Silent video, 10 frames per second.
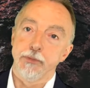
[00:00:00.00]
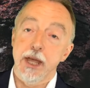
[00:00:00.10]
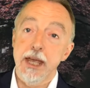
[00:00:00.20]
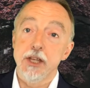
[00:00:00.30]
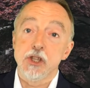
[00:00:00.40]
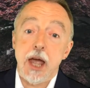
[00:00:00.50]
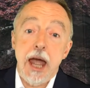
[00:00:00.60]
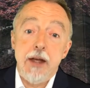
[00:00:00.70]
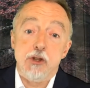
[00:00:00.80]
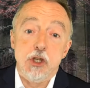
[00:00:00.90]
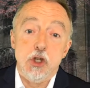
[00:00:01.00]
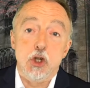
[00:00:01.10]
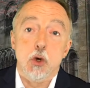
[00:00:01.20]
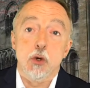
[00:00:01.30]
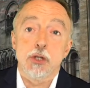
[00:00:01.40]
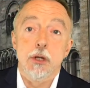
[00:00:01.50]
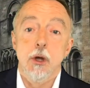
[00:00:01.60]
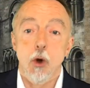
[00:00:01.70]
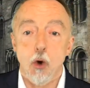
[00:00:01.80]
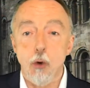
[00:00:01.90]
It's a house, in short,
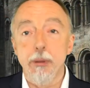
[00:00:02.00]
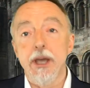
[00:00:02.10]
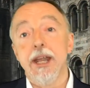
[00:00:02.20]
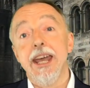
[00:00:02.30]
albeit